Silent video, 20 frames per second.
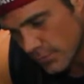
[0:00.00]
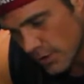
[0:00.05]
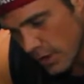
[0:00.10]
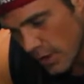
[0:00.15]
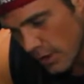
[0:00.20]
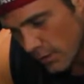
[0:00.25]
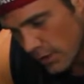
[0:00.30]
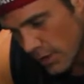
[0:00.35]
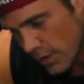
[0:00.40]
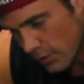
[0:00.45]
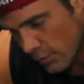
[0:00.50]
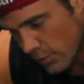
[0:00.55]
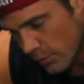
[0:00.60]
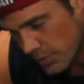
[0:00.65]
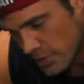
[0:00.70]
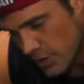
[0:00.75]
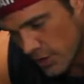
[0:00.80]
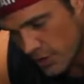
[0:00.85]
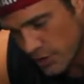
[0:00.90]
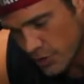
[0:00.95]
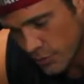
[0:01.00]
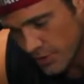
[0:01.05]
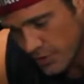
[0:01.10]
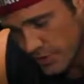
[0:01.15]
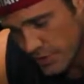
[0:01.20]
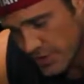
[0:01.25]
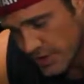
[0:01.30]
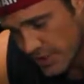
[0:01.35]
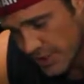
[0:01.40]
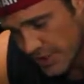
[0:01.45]
No, Roman chairs is when
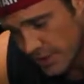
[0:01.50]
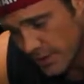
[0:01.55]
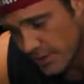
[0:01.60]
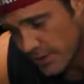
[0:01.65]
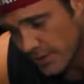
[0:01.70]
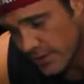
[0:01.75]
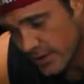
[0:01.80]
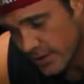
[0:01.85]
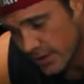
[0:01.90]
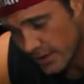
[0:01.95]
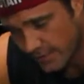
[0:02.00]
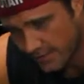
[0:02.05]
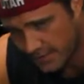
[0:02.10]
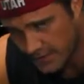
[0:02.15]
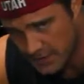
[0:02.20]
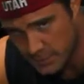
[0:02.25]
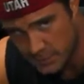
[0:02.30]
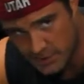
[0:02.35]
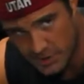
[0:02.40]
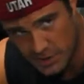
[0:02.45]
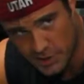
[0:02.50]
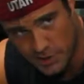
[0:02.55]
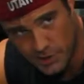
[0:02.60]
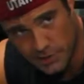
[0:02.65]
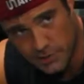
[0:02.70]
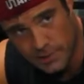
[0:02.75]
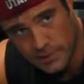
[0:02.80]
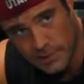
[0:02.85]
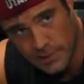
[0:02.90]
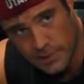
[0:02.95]
you're seated on a fixed
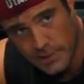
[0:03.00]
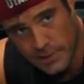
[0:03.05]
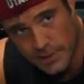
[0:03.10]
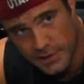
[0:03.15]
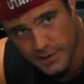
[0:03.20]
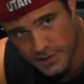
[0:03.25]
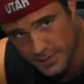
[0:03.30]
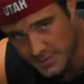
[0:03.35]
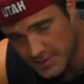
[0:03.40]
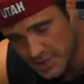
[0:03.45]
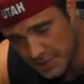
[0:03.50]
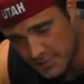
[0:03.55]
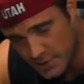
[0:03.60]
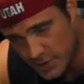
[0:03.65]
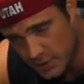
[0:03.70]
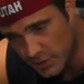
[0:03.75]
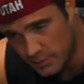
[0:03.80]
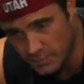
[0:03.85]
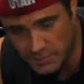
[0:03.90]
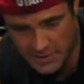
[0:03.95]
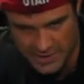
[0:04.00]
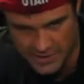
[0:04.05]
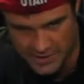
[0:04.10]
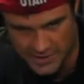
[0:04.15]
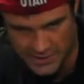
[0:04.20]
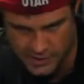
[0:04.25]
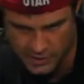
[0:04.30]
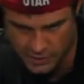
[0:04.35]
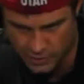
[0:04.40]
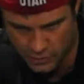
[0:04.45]
position. Sometimes you can be
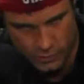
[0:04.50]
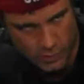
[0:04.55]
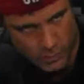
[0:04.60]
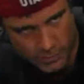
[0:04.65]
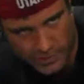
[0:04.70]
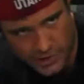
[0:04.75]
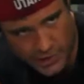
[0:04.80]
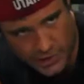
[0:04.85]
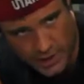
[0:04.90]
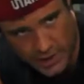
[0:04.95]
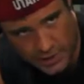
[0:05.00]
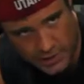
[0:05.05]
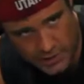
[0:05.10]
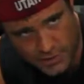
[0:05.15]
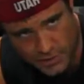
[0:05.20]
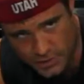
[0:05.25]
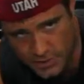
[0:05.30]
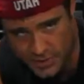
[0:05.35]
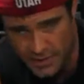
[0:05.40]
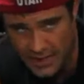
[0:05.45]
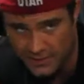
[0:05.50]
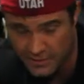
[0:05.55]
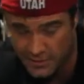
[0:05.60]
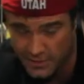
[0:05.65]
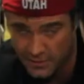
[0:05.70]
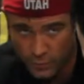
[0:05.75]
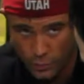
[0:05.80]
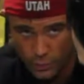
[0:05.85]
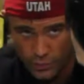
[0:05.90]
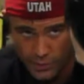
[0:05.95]
scissor Roman chairs. There's
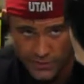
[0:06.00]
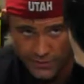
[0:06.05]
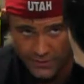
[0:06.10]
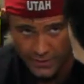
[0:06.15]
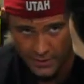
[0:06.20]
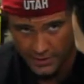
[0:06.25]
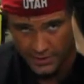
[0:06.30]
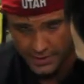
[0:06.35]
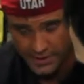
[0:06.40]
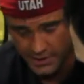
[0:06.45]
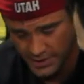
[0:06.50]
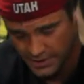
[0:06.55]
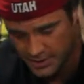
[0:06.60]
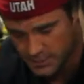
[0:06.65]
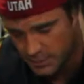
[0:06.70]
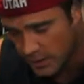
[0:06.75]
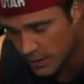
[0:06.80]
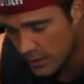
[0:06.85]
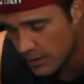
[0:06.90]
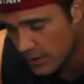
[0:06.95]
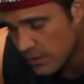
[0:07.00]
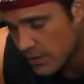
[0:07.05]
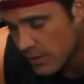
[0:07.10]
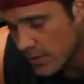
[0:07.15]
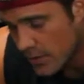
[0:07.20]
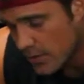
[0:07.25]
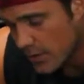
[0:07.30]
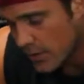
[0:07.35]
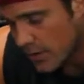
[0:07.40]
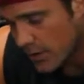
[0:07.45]
1,000 different words for all these things, but
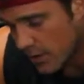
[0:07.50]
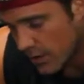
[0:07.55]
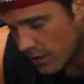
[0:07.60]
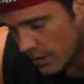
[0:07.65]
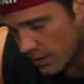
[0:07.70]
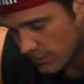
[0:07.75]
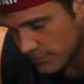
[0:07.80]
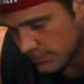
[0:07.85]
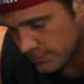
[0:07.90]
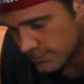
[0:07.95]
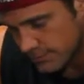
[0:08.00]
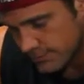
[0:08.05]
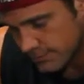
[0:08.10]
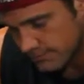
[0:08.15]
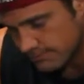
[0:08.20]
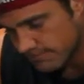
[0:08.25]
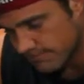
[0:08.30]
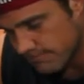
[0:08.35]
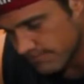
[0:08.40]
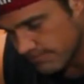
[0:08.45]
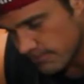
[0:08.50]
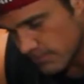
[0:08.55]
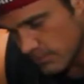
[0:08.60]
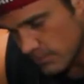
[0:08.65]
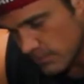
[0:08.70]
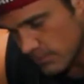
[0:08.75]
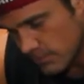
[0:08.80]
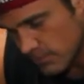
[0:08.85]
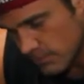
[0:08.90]
and I'll Google them.